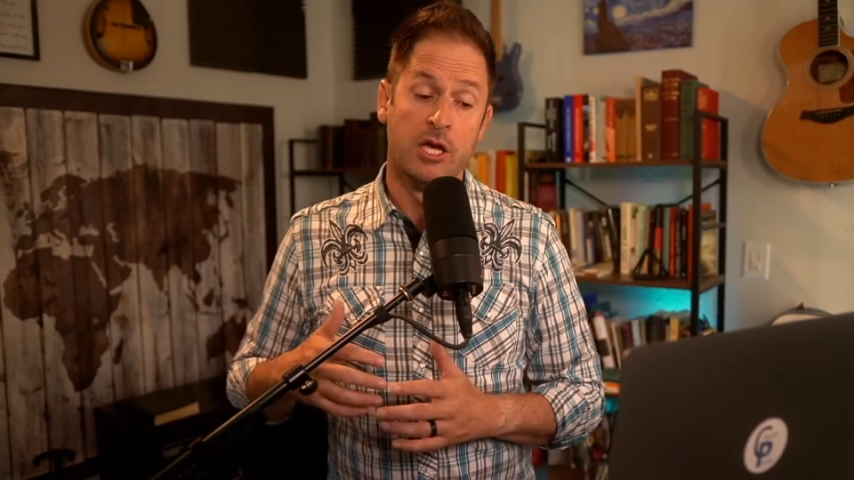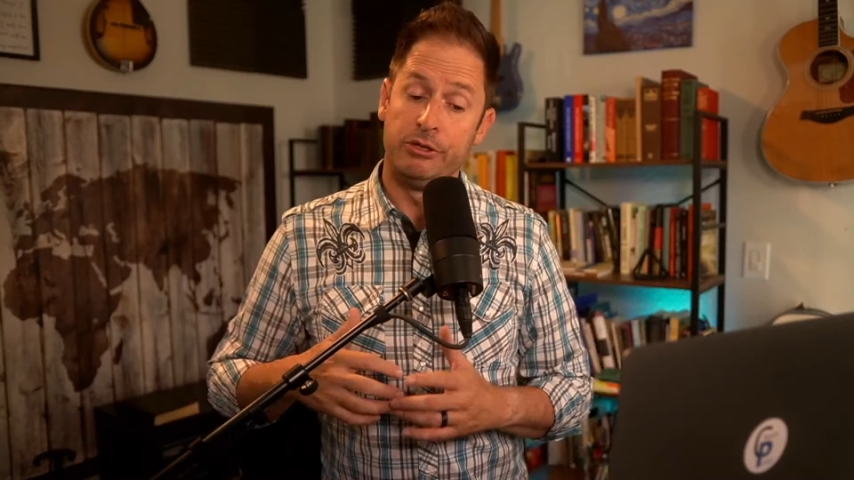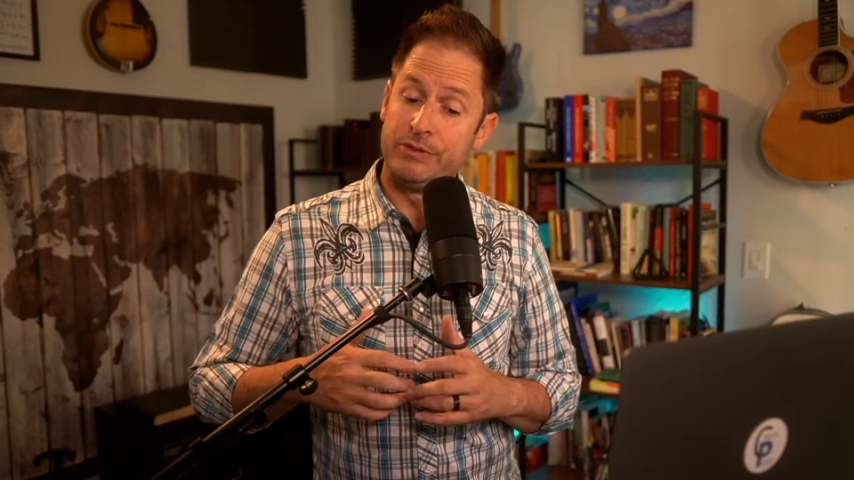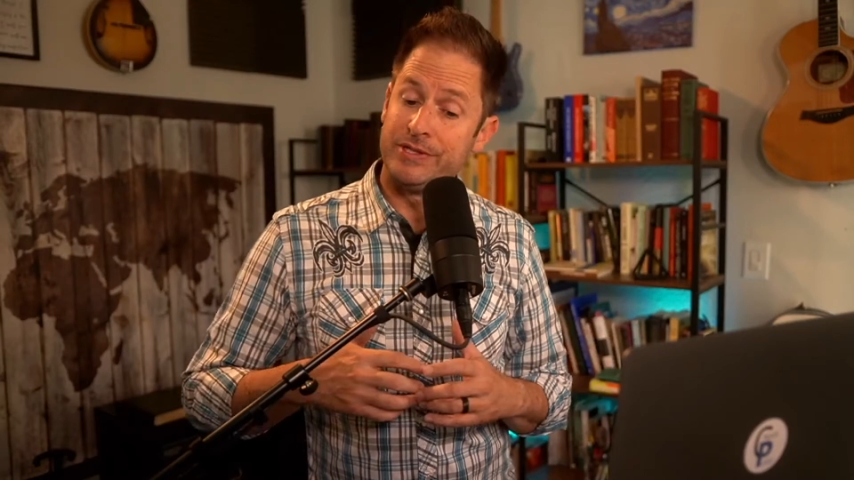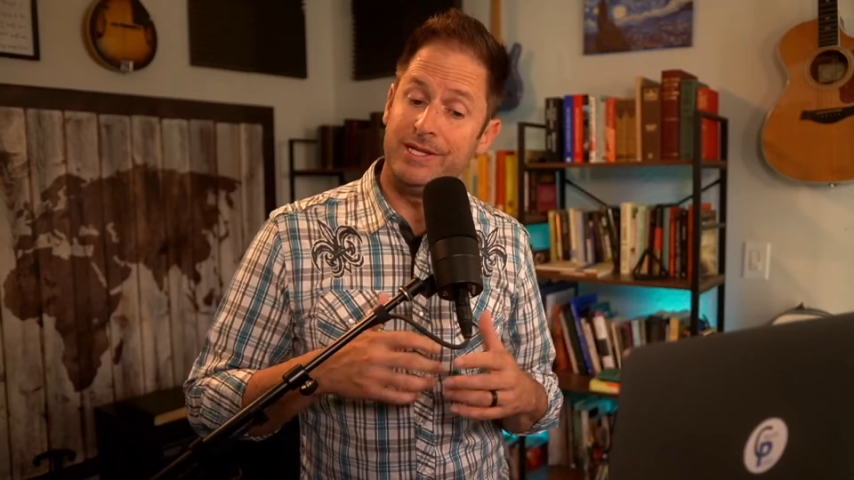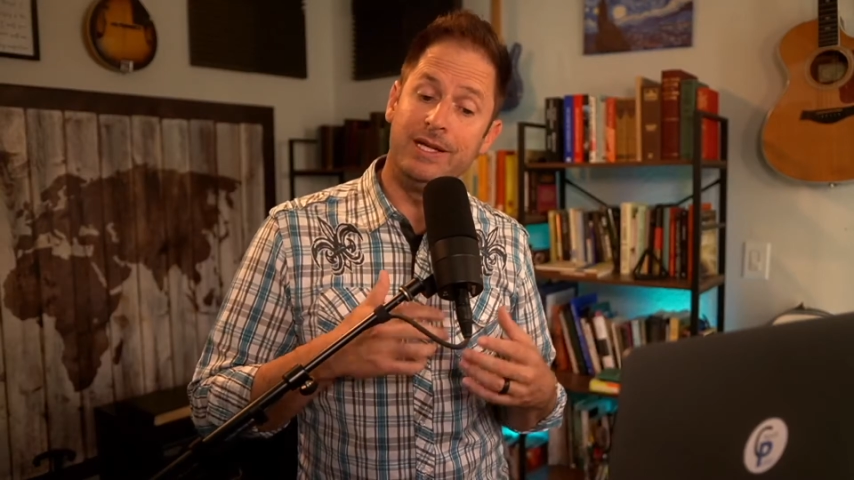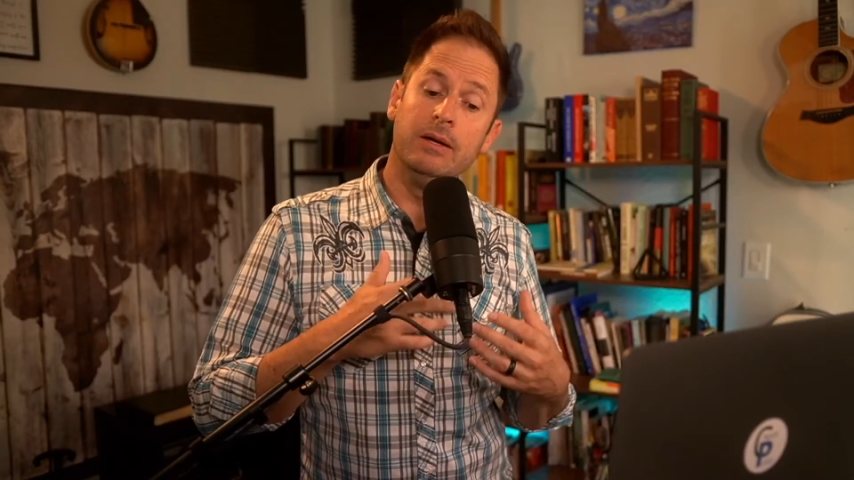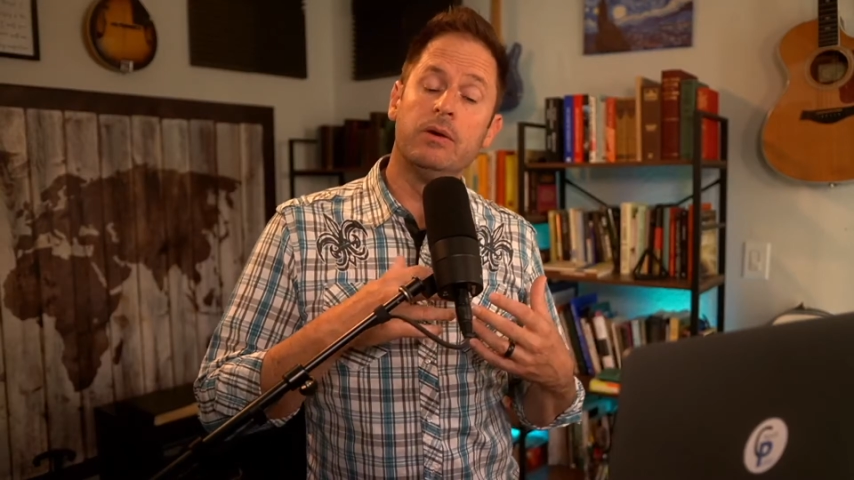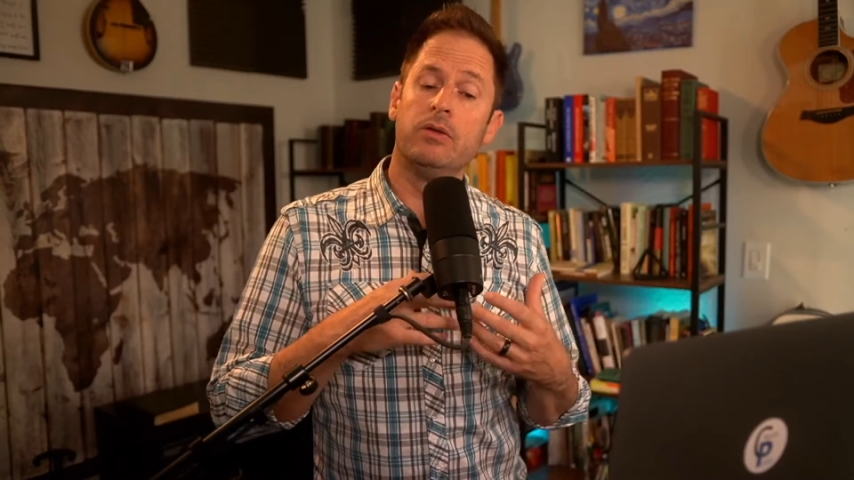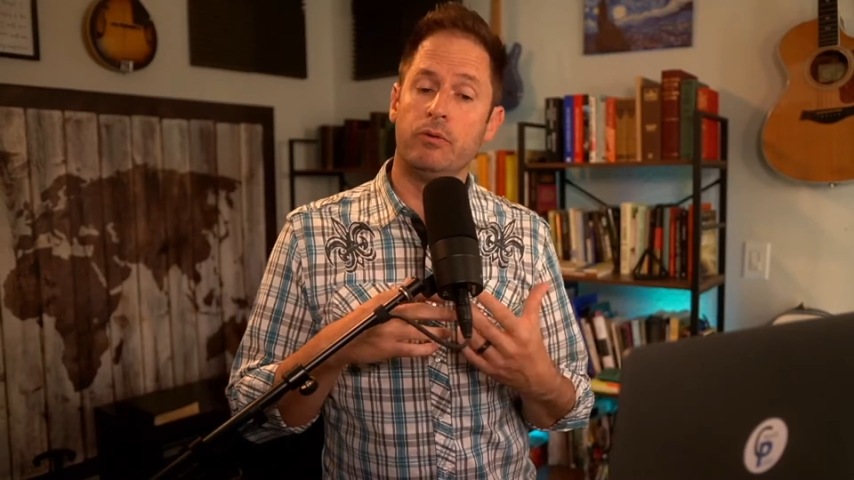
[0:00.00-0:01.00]
You see
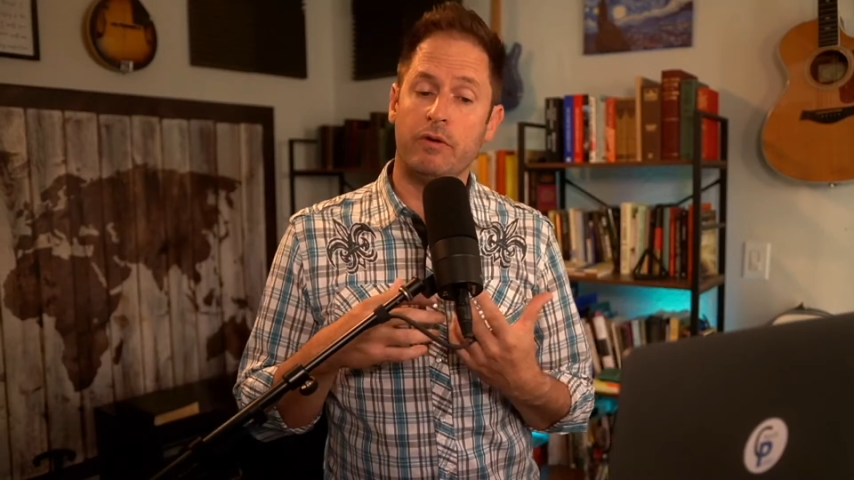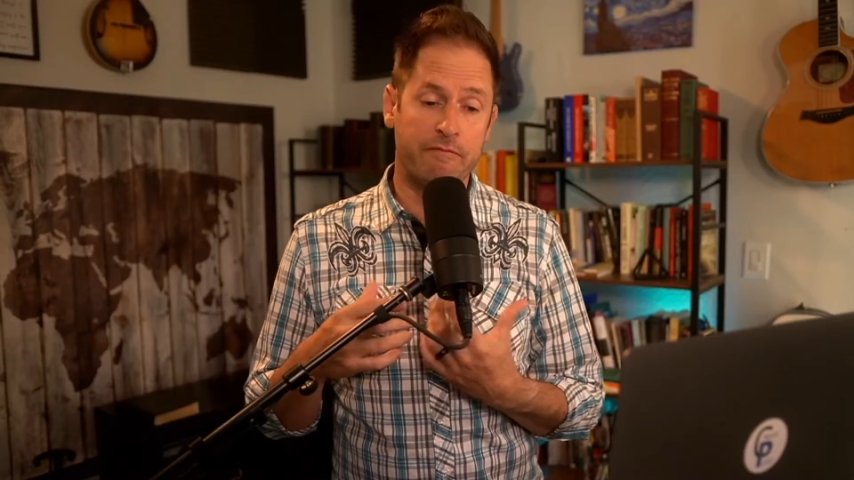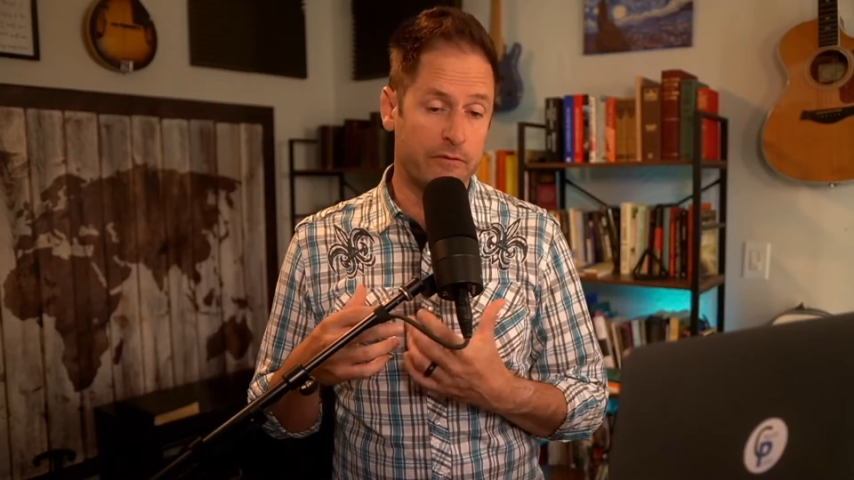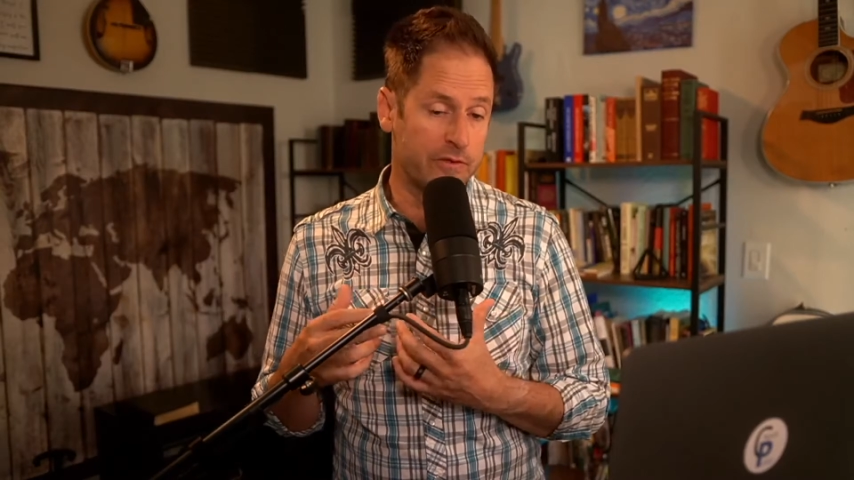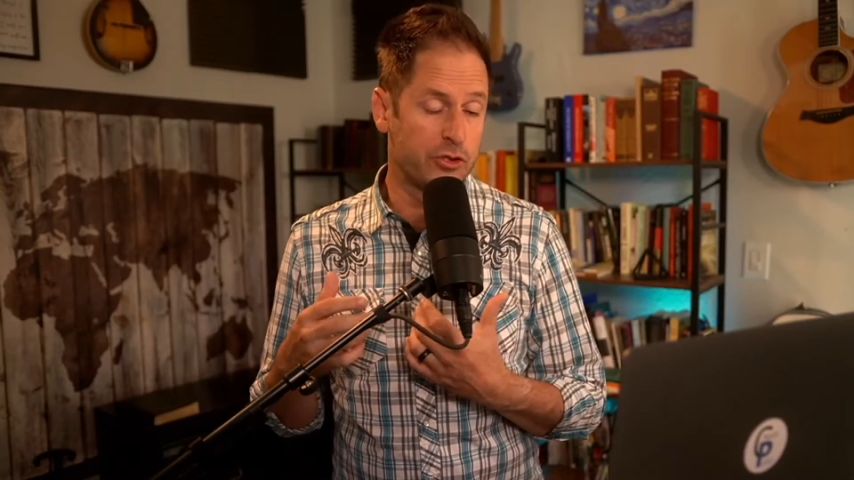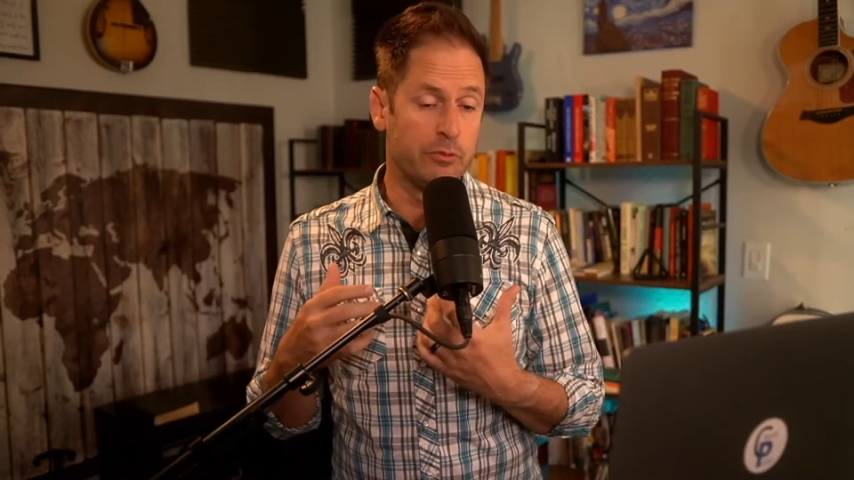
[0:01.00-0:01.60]
the reference to